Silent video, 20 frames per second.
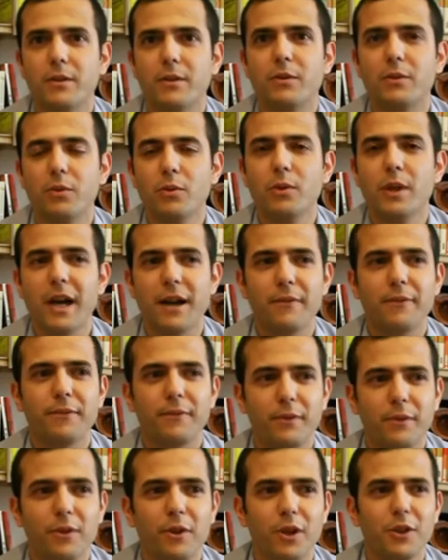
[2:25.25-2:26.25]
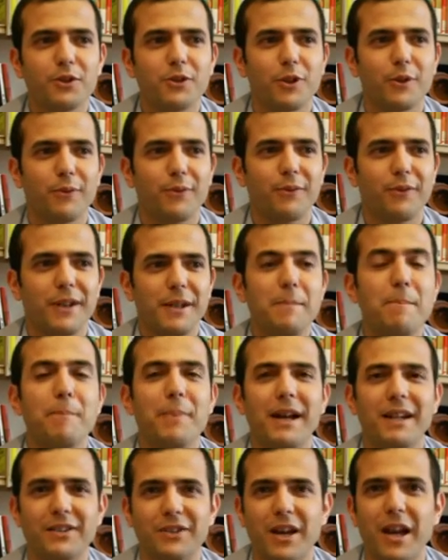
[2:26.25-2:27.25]
Could have a lot of
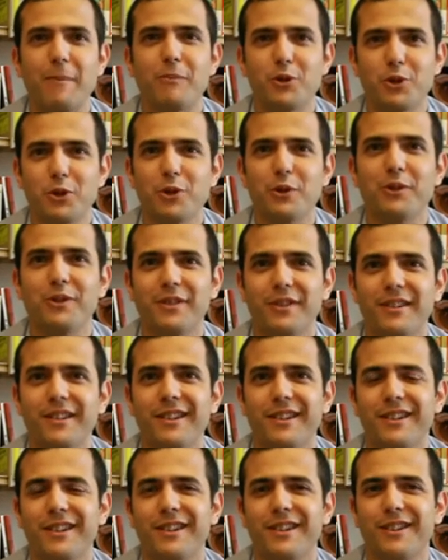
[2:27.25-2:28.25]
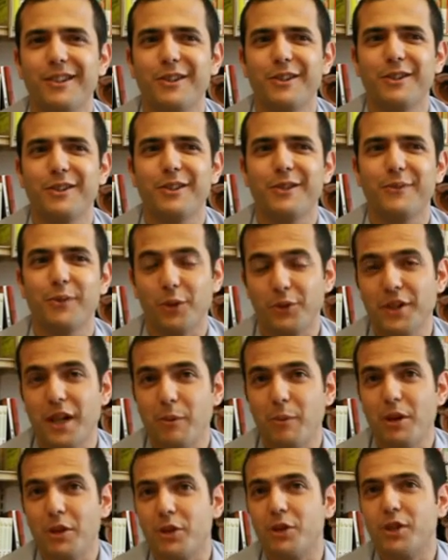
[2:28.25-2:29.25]
impact, I'm sure, for
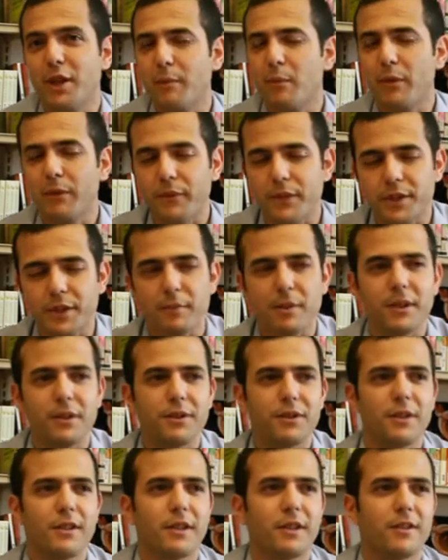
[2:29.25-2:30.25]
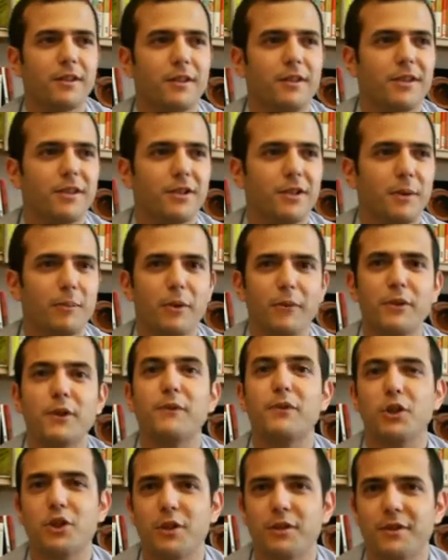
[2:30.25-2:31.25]
Taiwan in terms of visibility and in terms of
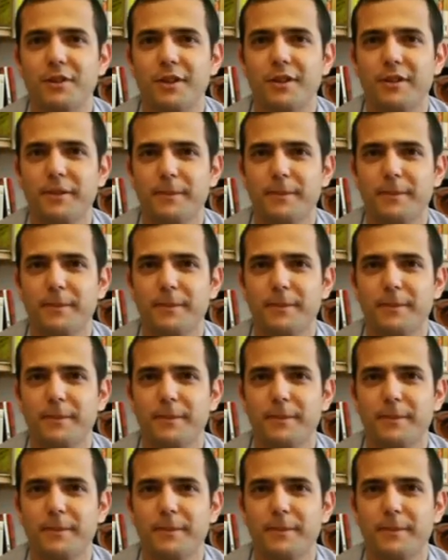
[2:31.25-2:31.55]
efficiency.